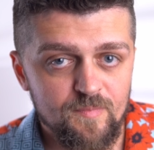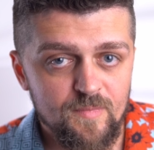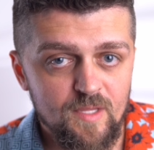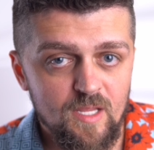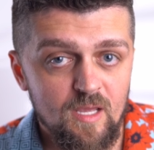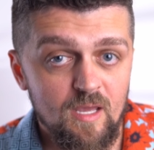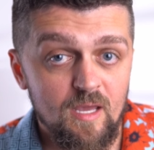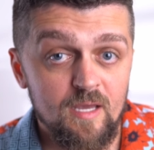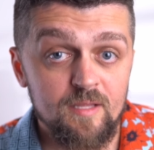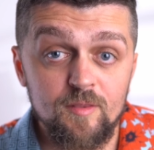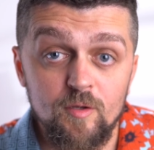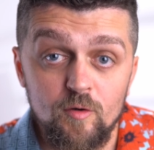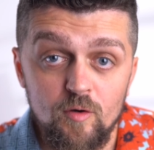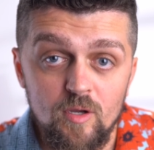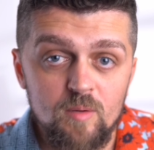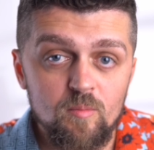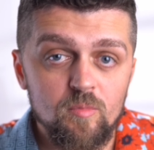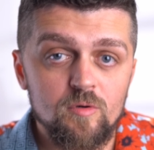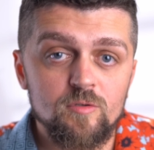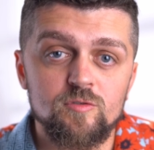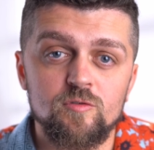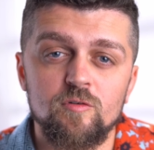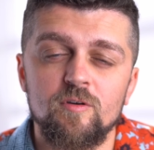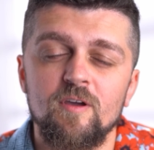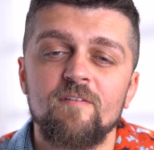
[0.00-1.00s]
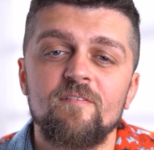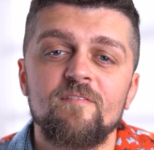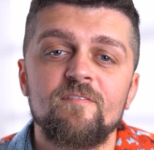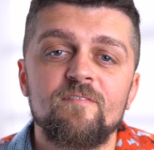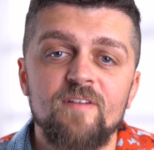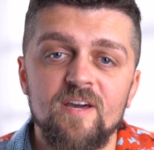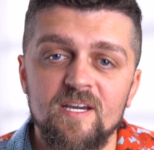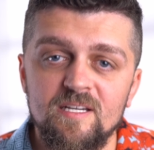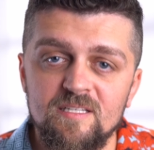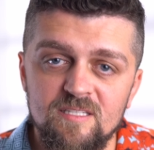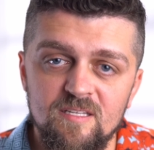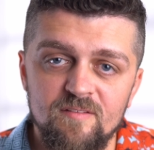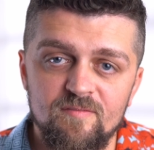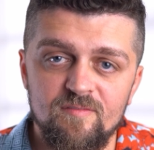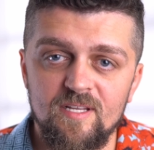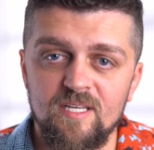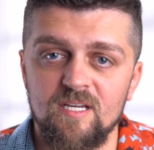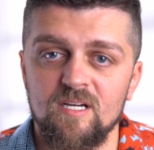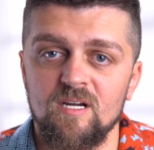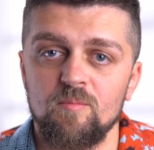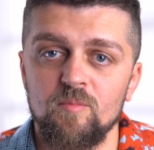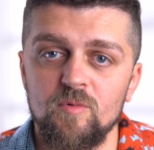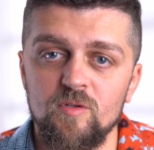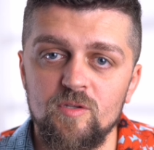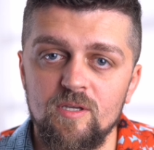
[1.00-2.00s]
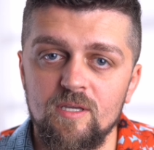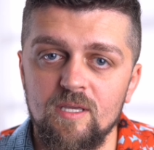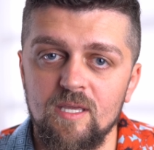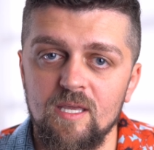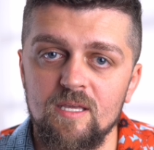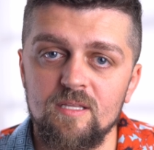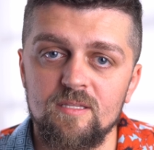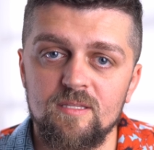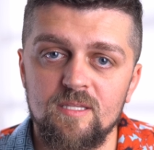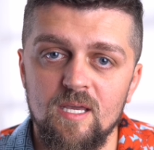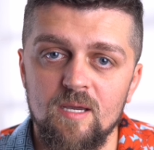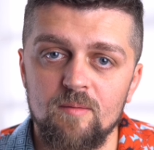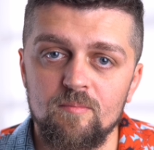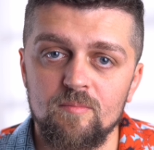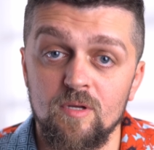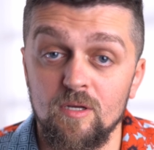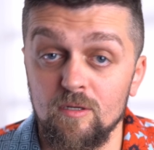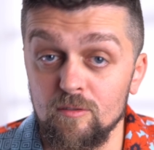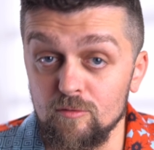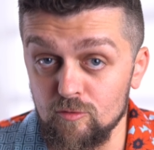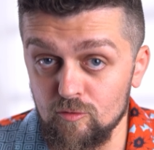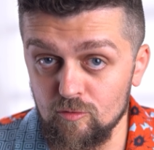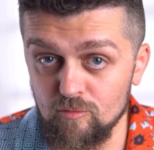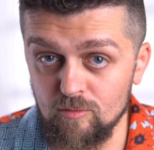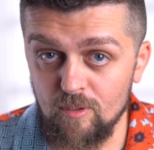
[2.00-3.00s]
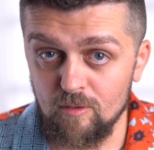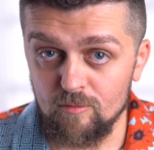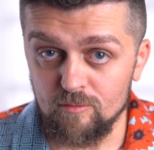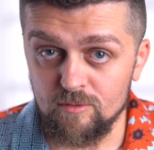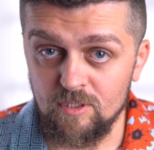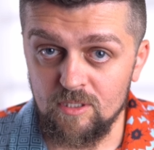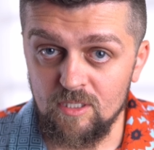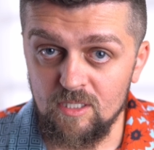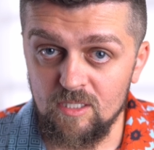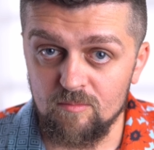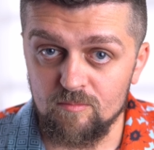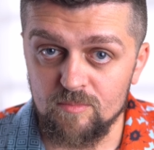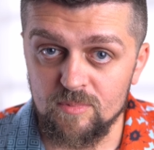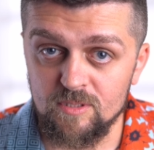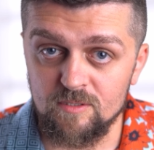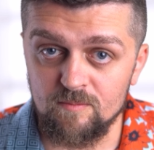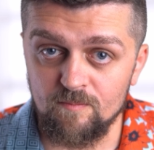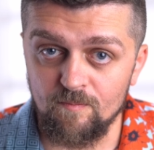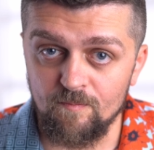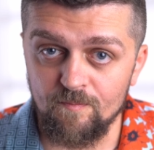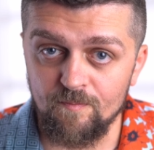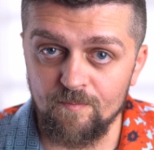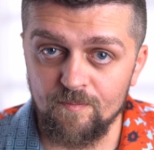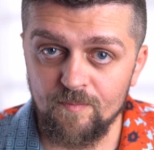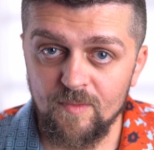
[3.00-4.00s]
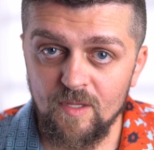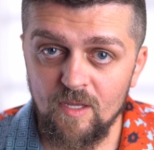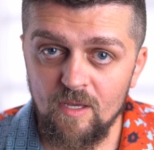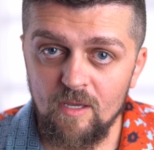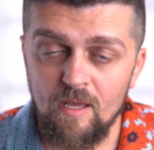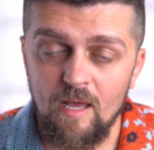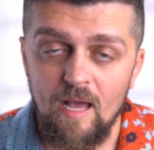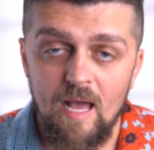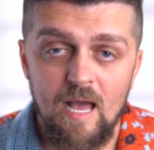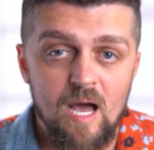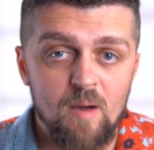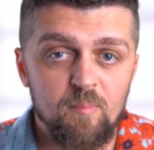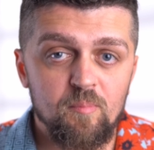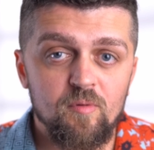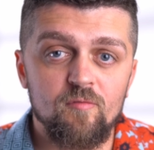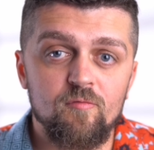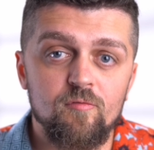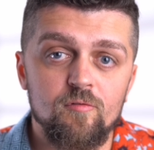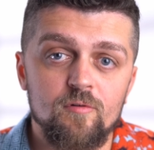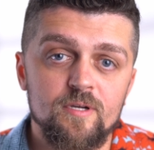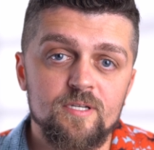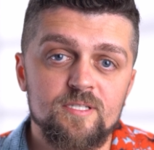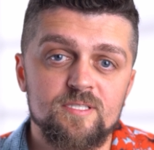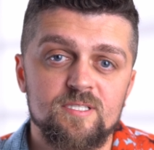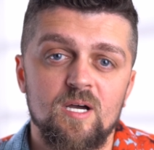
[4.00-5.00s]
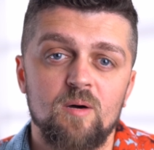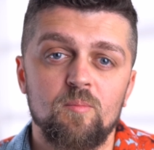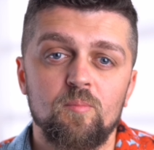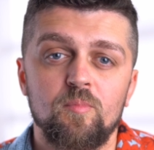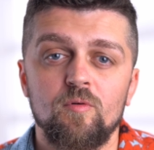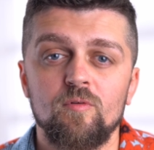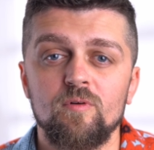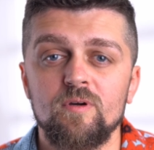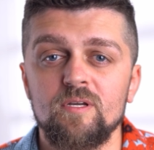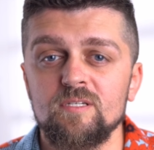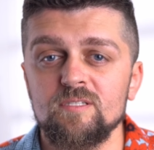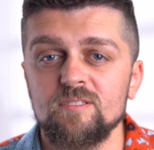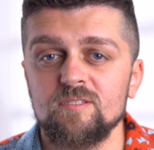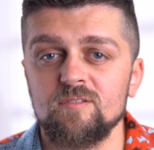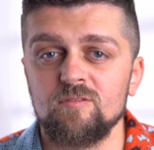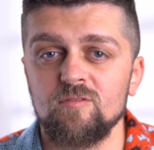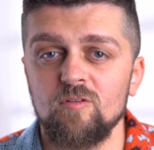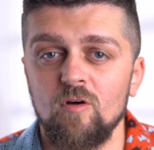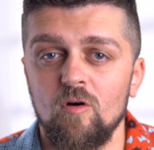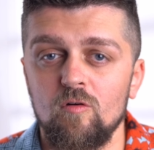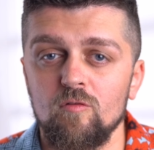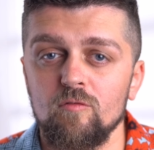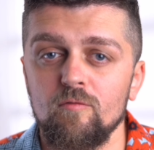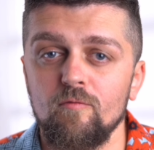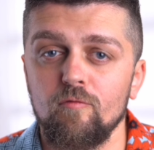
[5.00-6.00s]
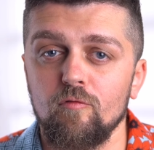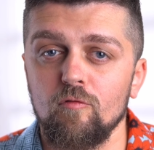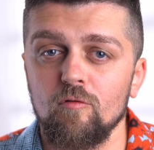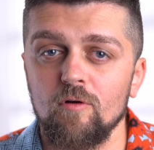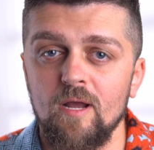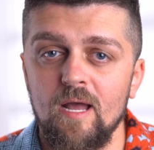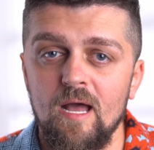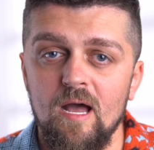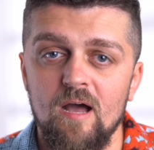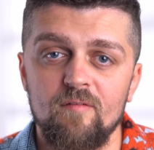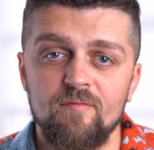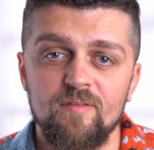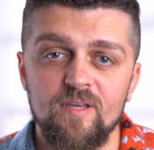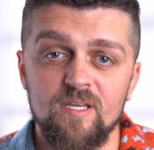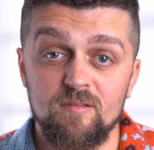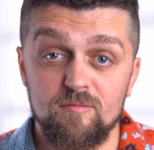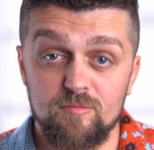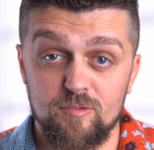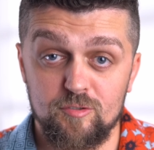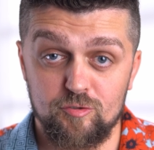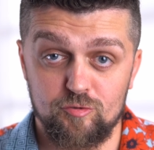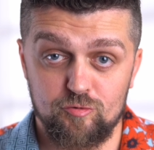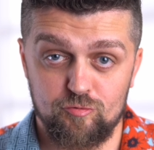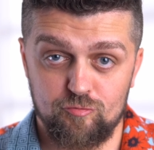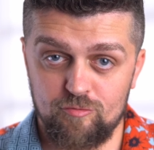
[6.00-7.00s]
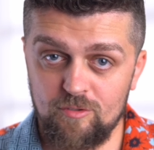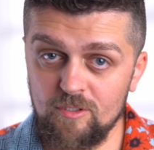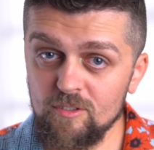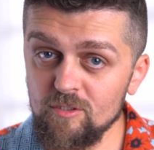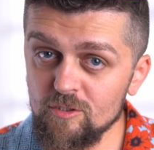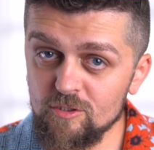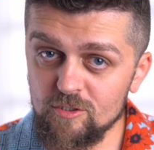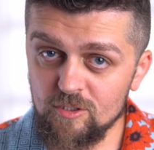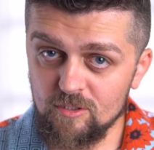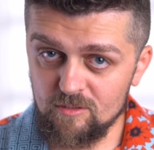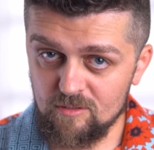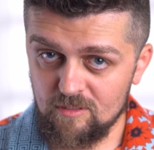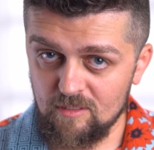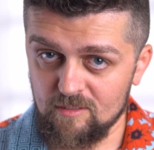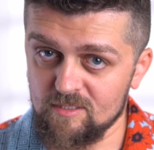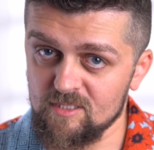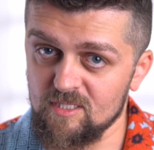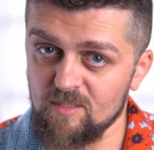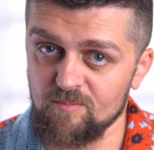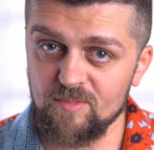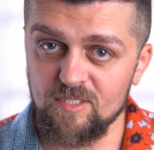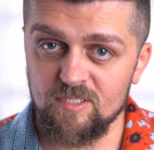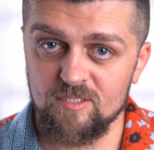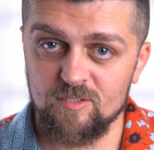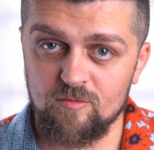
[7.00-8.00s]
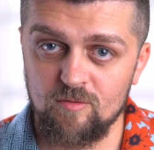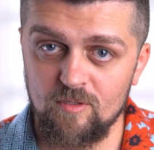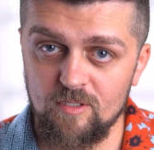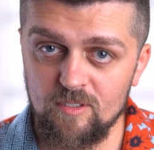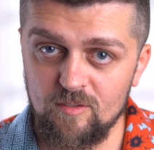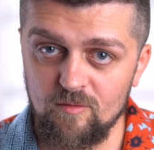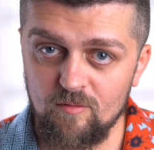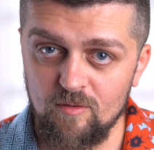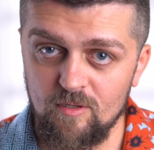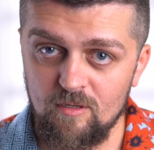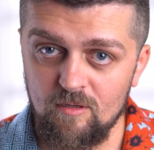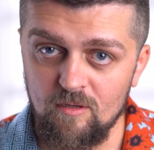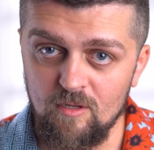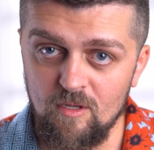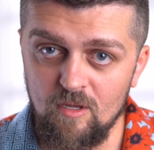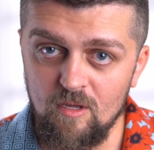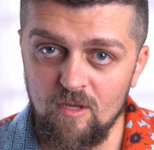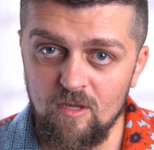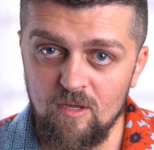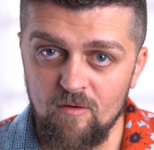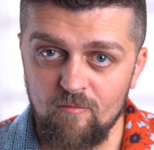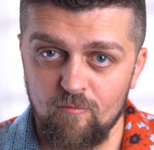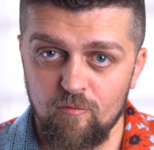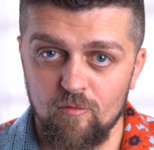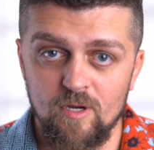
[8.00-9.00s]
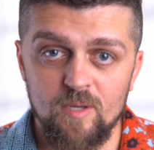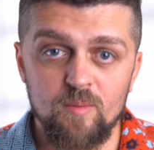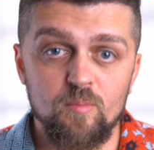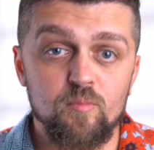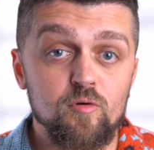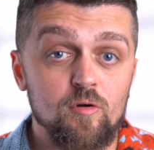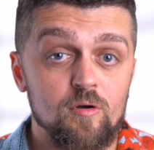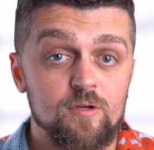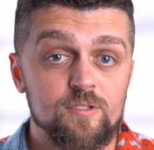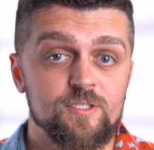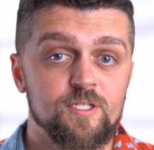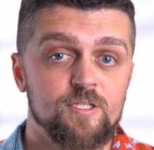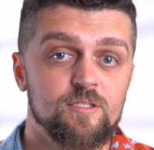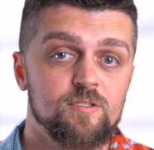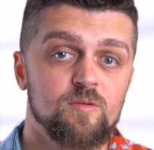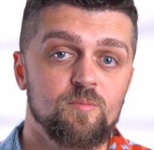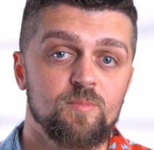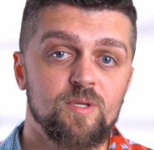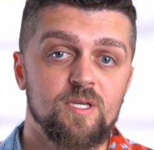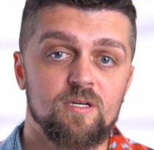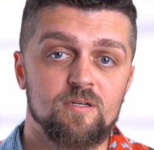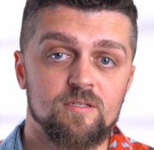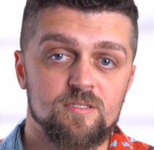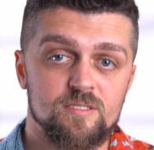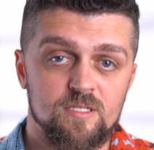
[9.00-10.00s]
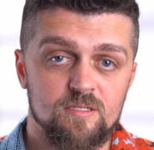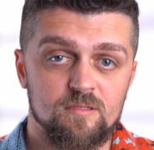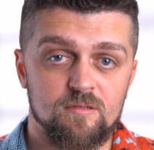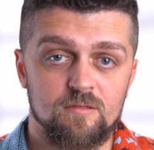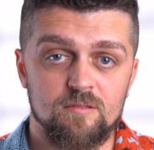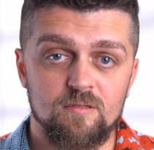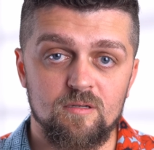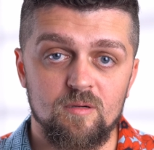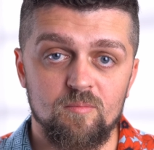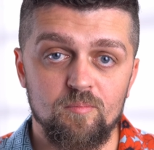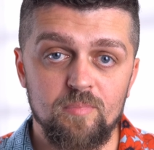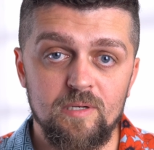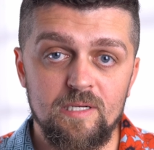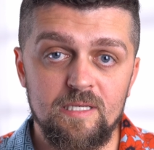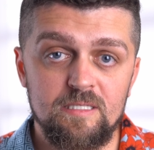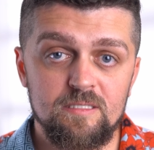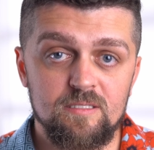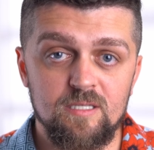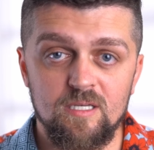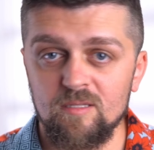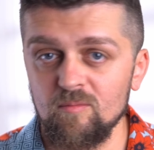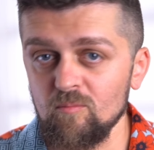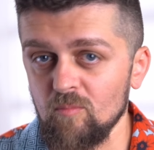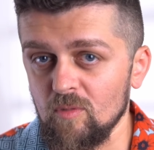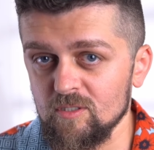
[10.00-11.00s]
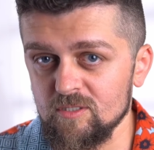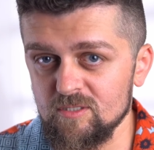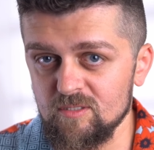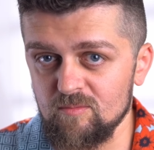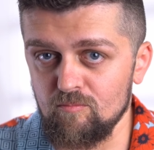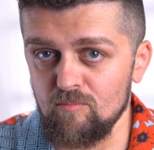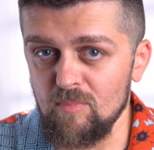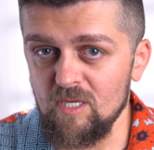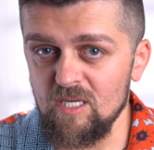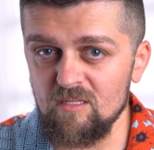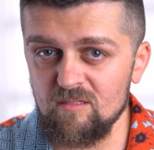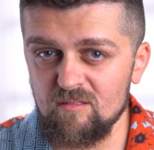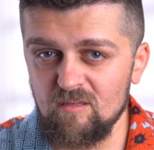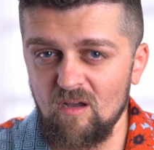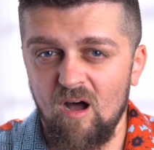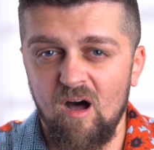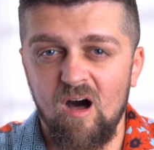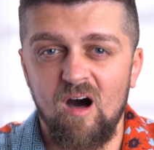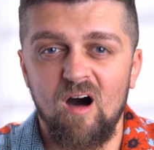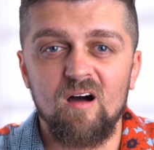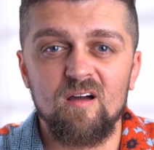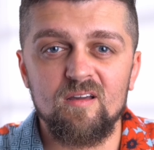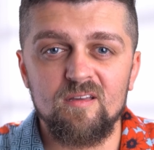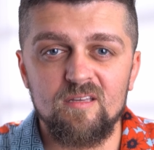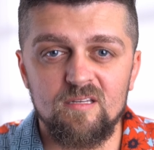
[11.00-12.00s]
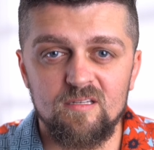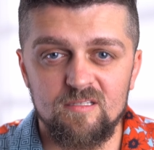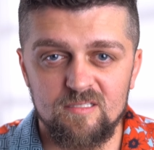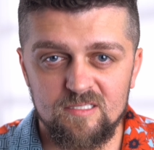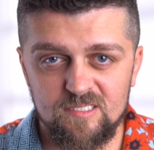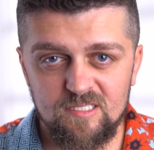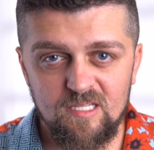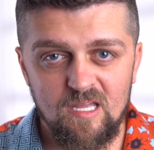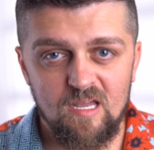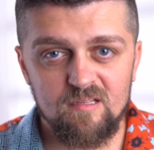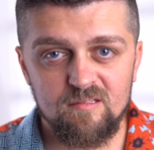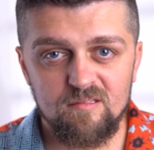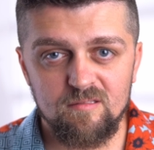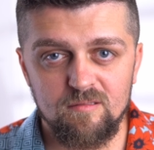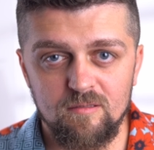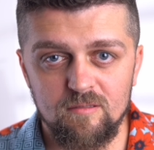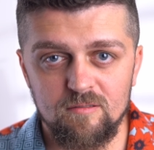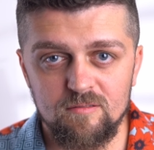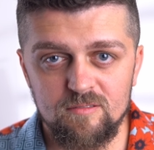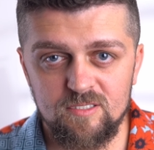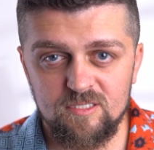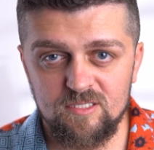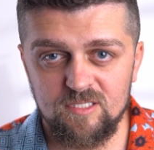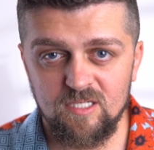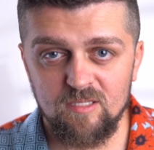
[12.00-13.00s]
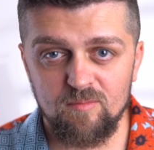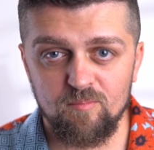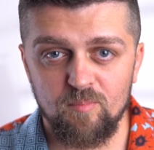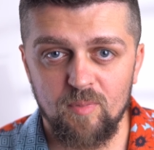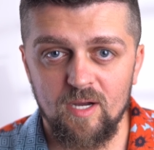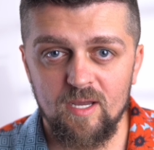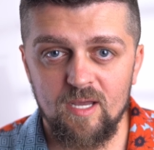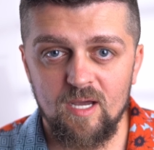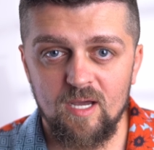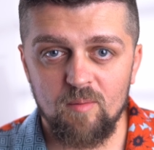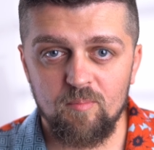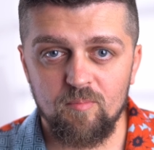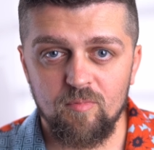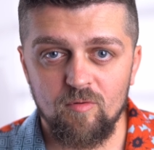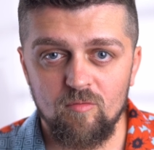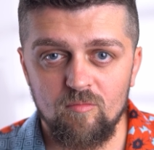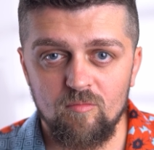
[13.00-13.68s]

and they're able to effectively communicate them to their teams. Apple, for example, is known for having stringent acceptance criteria. For a project to be considered complete, it must meet high standards set by Apple.